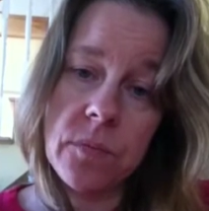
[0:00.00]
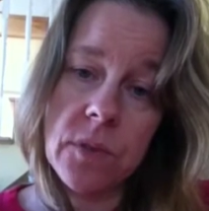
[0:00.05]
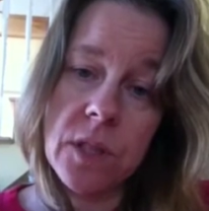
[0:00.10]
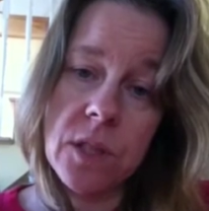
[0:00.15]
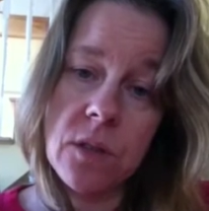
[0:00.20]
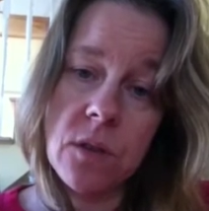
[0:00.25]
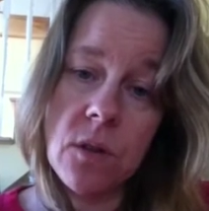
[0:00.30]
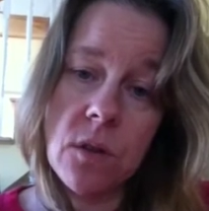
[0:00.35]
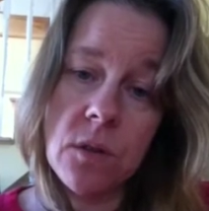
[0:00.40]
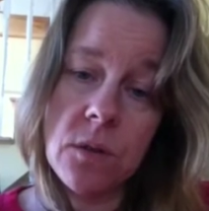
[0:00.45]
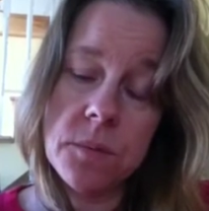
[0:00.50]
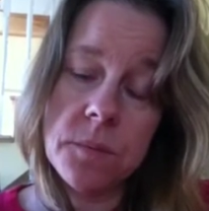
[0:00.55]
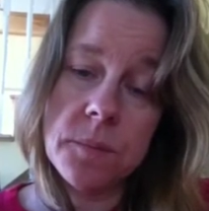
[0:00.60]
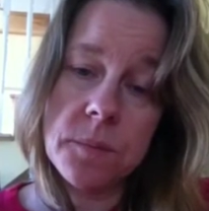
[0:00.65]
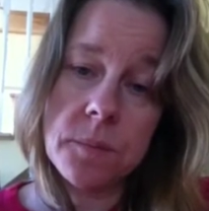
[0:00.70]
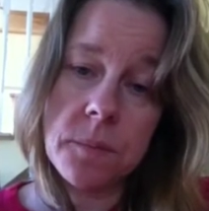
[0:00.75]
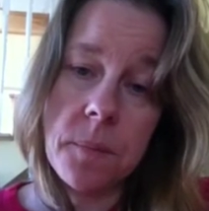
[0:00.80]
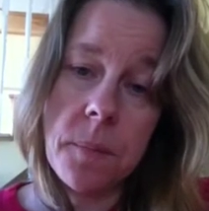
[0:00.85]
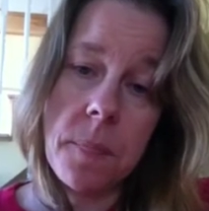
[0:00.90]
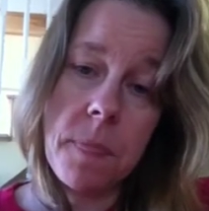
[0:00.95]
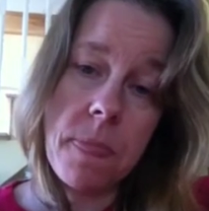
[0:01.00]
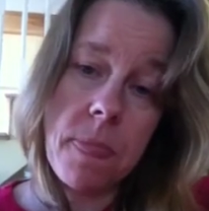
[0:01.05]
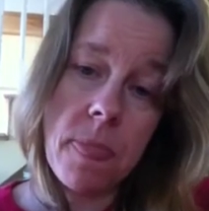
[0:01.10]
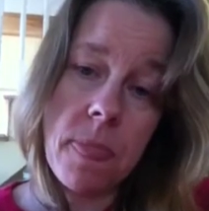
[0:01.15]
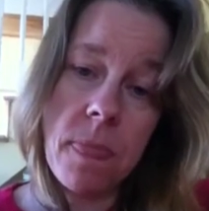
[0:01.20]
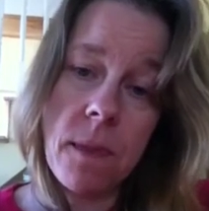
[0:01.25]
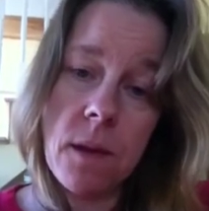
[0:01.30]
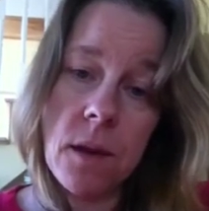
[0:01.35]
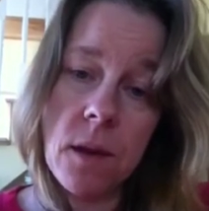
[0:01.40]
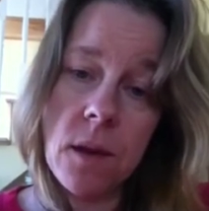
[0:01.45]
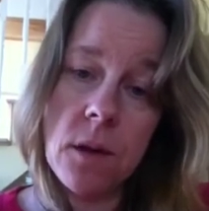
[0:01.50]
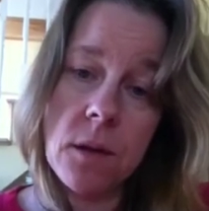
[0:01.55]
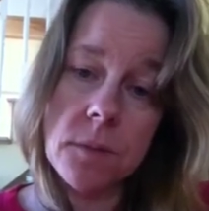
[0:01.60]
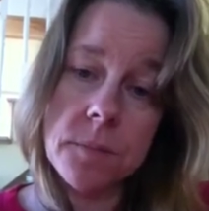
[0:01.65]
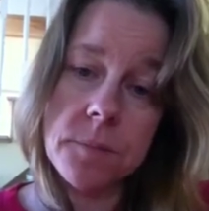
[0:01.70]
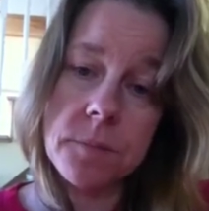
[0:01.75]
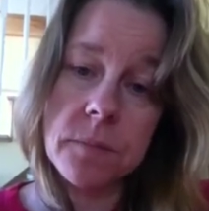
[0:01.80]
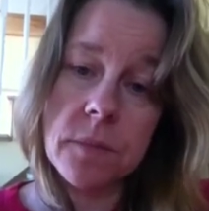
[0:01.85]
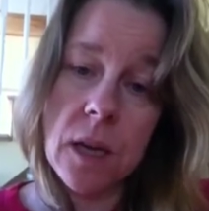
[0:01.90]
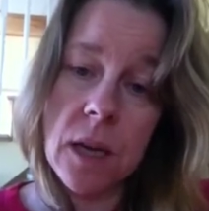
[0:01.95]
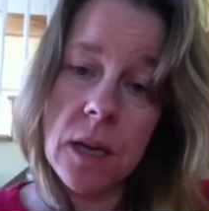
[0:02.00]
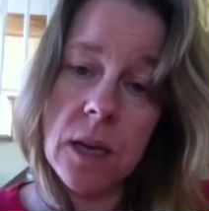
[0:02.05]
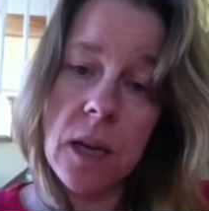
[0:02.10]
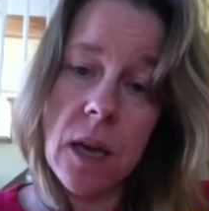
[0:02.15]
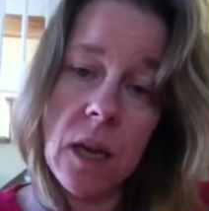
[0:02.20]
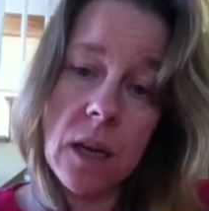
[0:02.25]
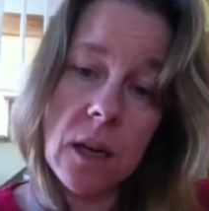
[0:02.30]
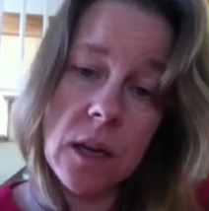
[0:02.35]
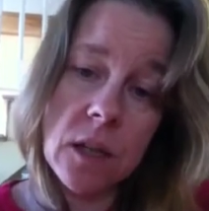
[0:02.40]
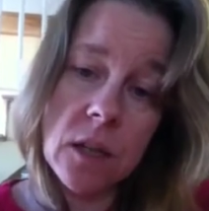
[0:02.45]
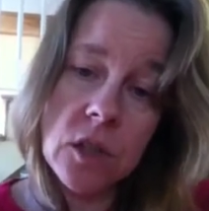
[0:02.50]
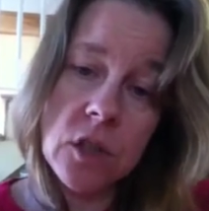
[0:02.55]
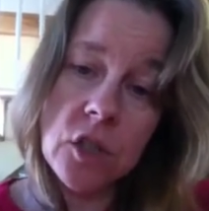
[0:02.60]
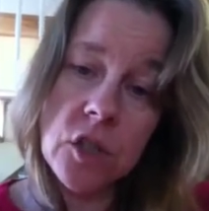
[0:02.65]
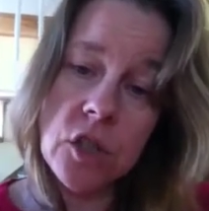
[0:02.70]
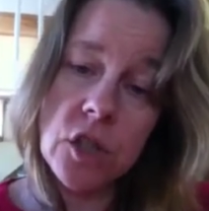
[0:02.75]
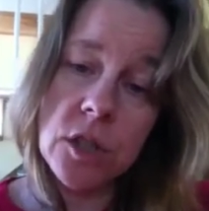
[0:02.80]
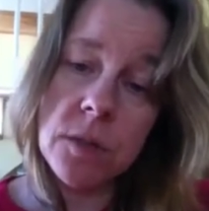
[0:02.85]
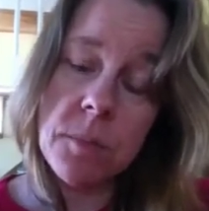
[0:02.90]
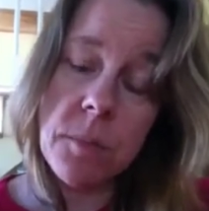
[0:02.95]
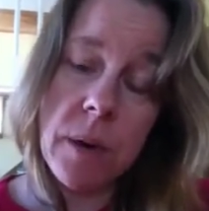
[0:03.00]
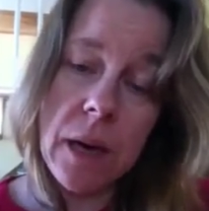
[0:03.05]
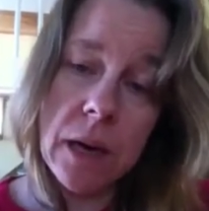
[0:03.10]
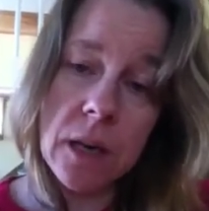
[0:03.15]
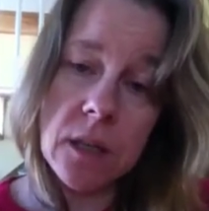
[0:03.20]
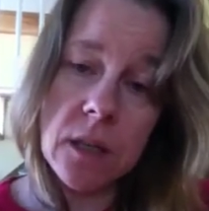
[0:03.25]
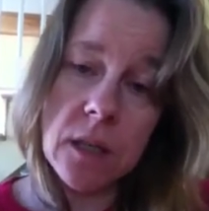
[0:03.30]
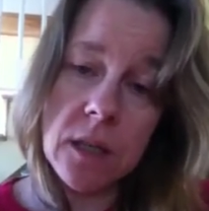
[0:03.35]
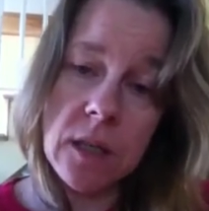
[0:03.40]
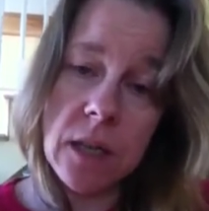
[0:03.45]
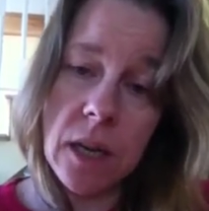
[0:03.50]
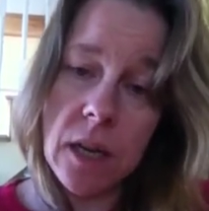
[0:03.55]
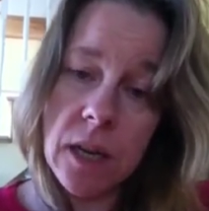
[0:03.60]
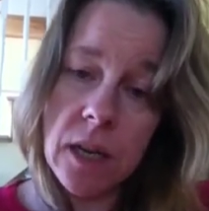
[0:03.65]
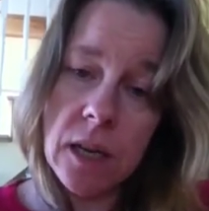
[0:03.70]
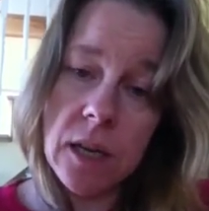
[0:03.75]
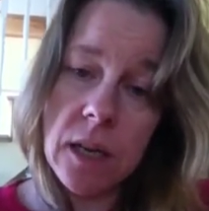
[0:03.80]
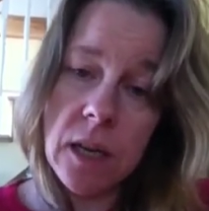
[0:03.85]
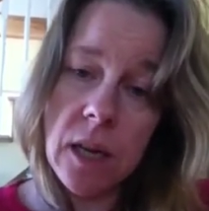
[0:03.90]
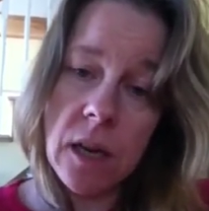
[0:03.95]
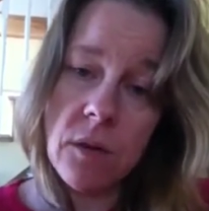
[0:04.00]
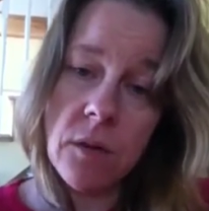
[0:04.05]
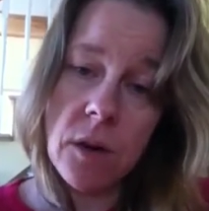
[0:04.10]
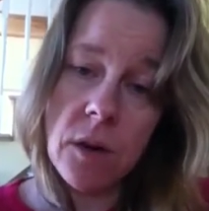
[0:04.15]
so, you know, again, it's just back to day-to-day